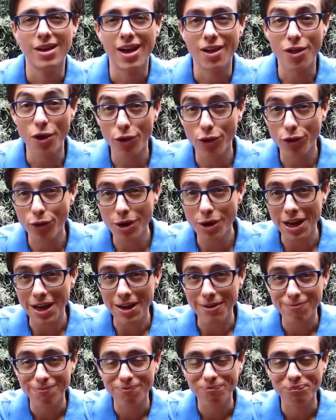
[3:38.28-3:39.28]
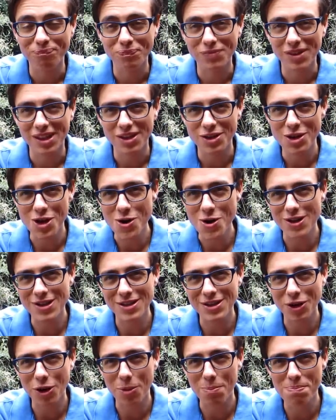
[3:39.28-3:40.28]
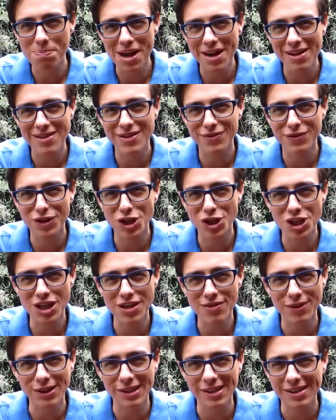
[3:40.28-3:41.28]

The 3, known as the competitive achiever.